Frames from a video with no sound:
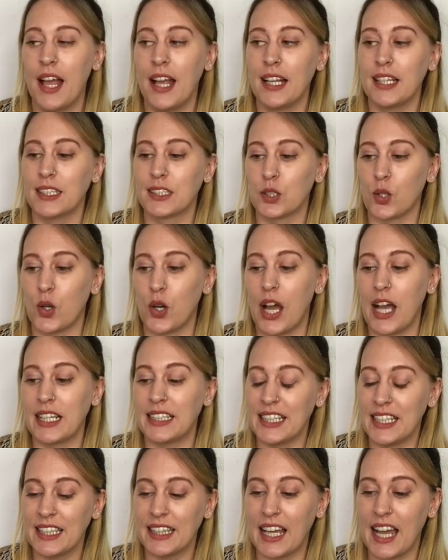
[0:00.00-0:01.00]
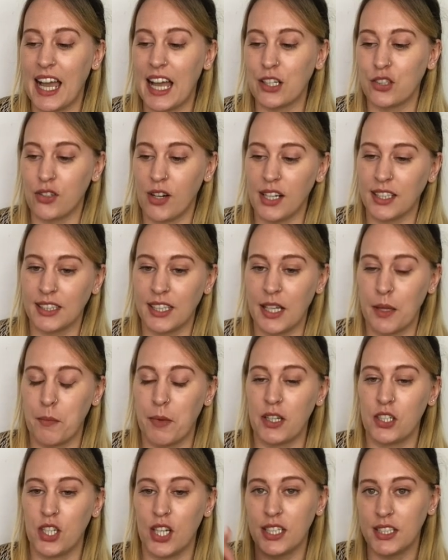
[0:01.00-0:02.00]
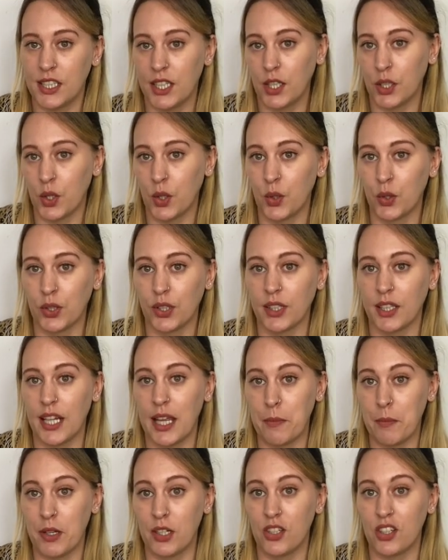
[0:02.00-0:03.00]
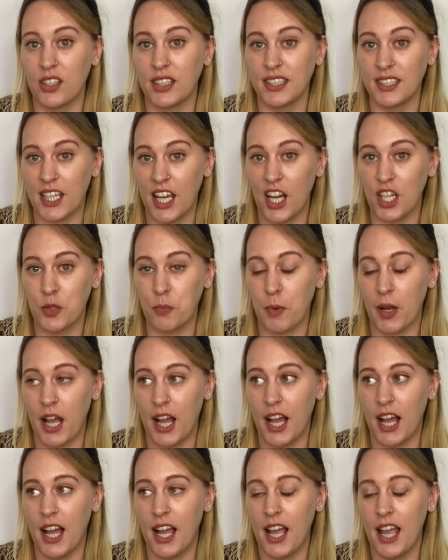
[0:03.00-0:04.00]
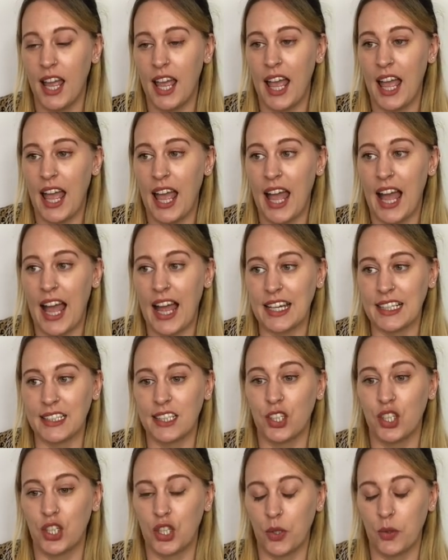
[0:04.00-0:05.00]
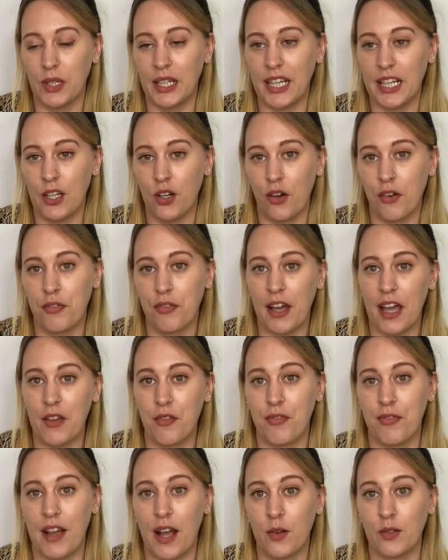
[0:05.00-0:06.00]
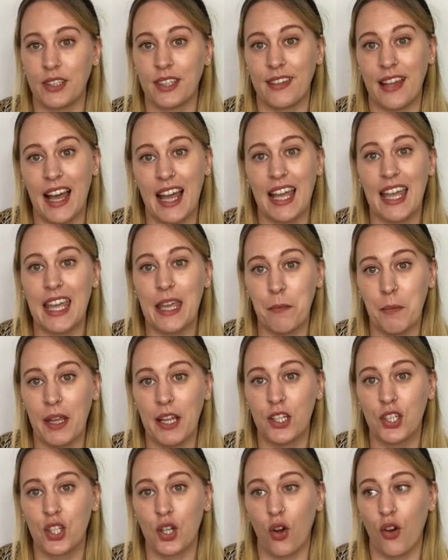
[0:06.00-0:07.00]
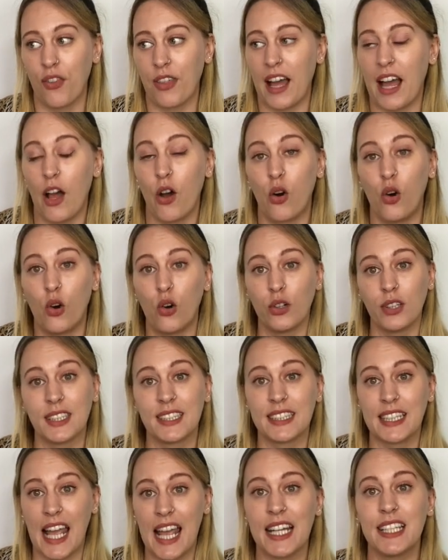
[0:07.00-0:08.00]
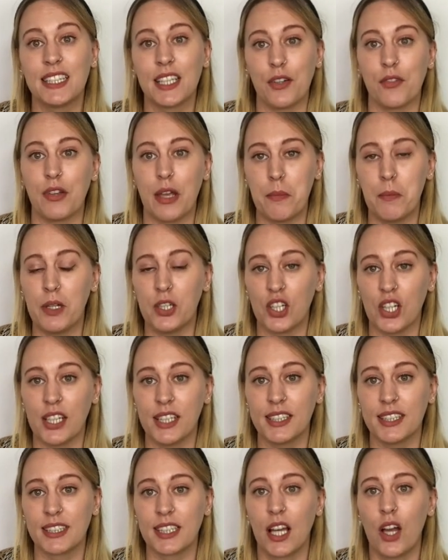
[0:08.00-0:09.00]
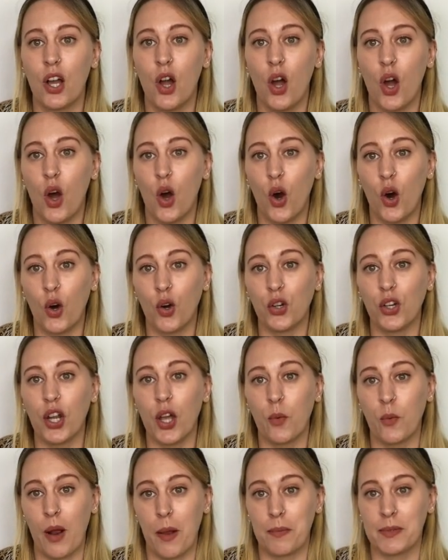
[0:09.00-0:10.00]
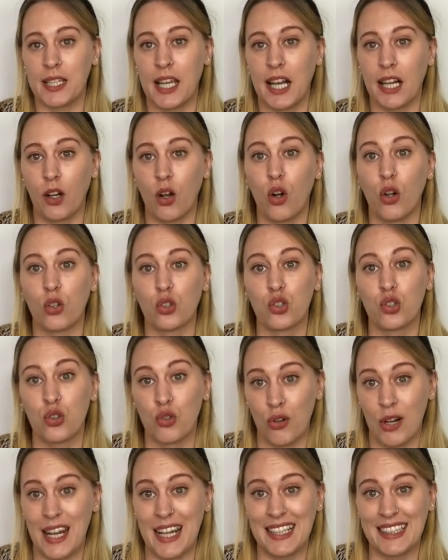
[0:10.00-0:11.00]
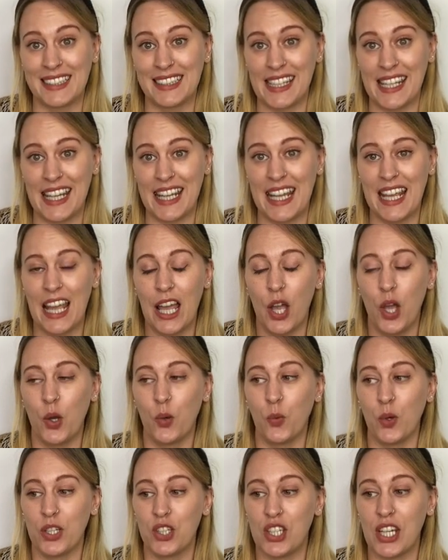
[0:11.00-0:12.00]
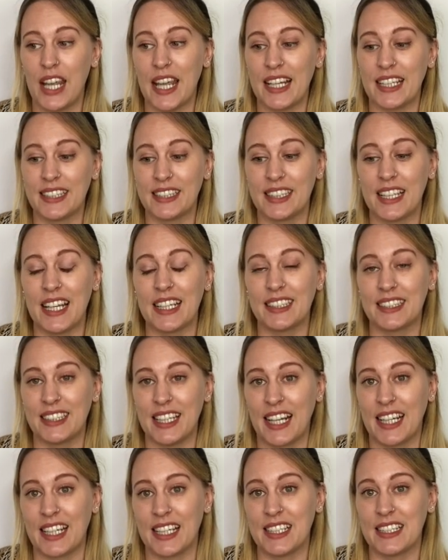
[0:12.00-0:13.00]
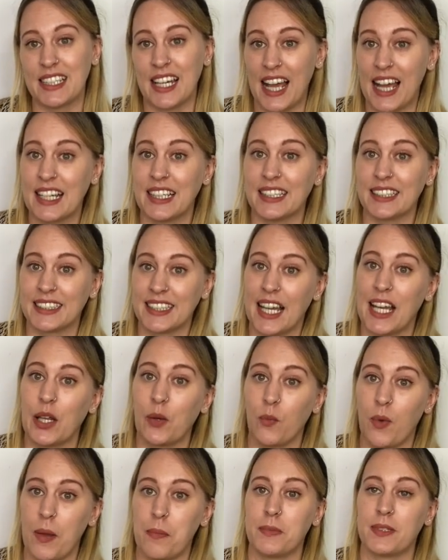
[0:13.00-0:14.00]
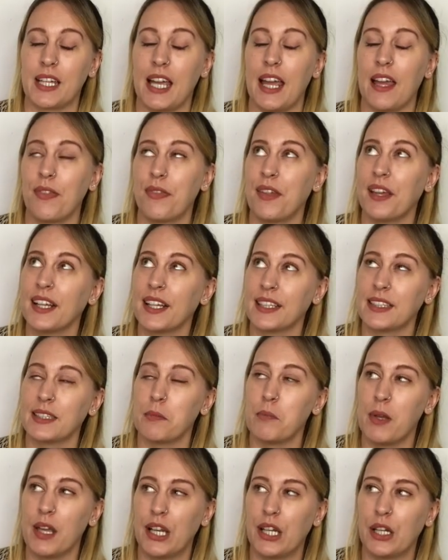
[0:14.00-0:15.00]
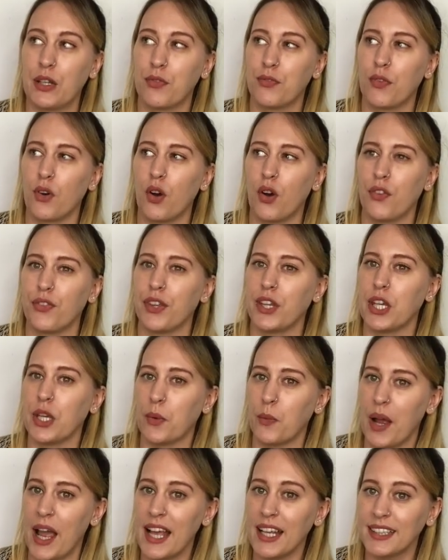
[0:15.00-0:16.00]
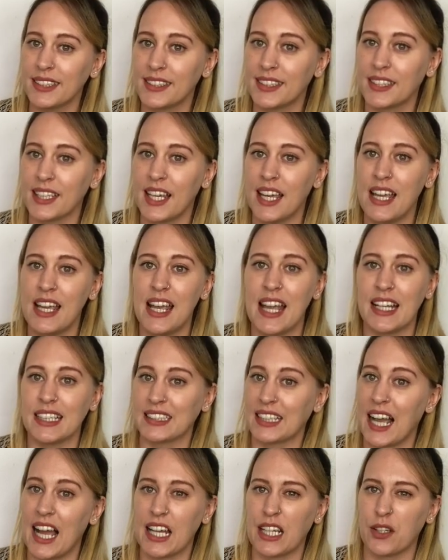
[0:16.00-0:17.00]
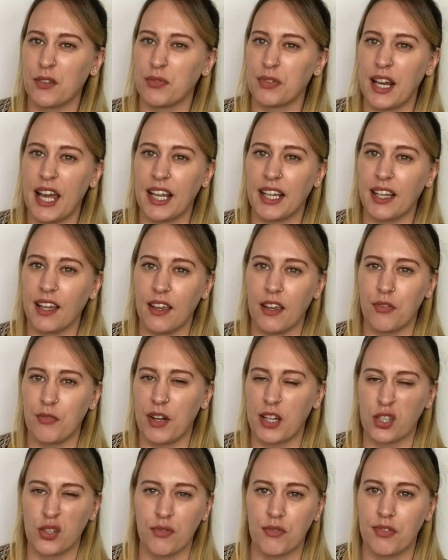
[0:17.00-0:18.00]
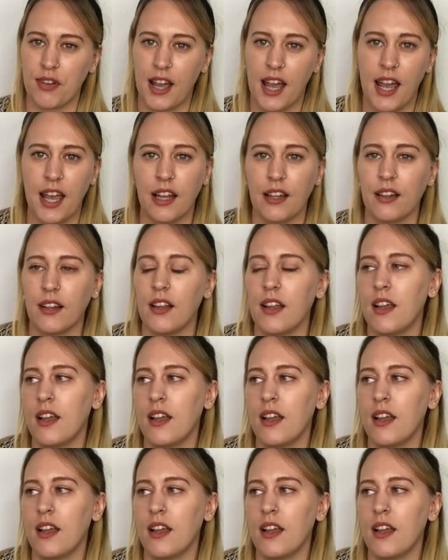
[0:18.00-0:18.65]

So I did that. I dragged the image into the Google image search bar, and surely enough, I found that image, or that whole set of images, on a website called Tradesy, which is a second-hand selling website. I think it's mainly for the US. It's kind of like a fashion file,